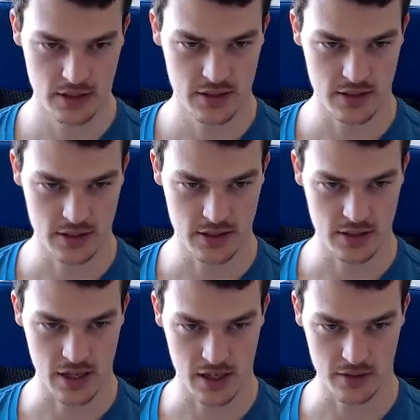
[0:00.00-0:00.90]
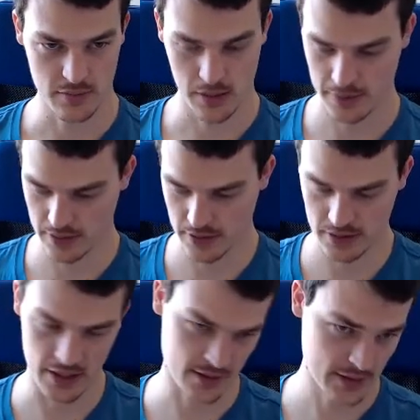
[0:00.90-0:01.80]
to 10. Maybe,
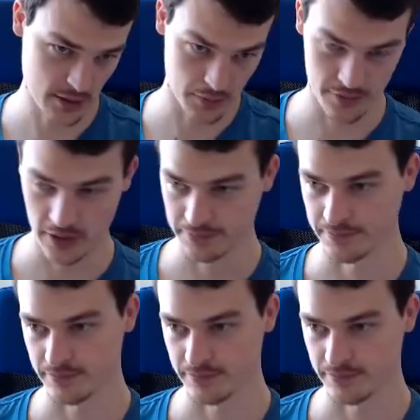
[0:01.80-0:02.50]
yeah, that'll be fine.